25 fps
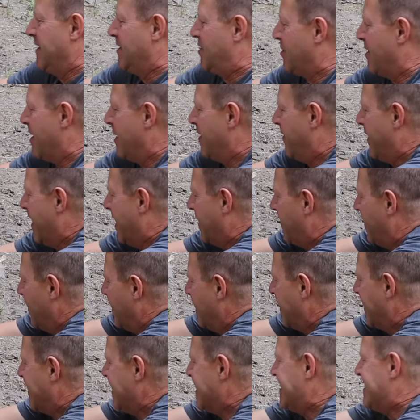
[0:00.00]
tried that
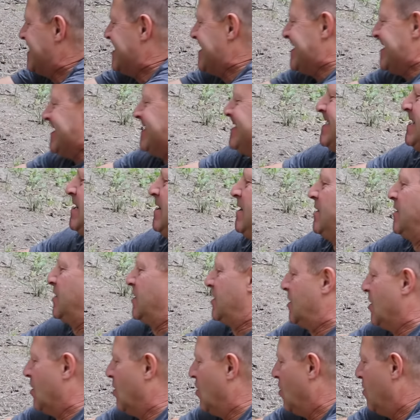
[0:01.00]
thing
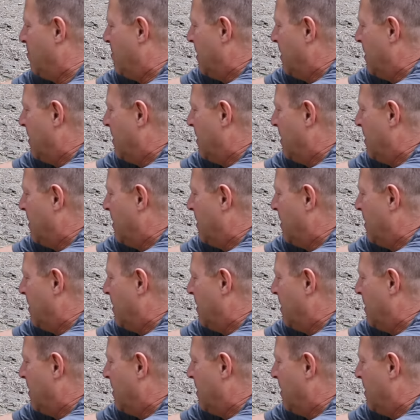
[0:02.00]
so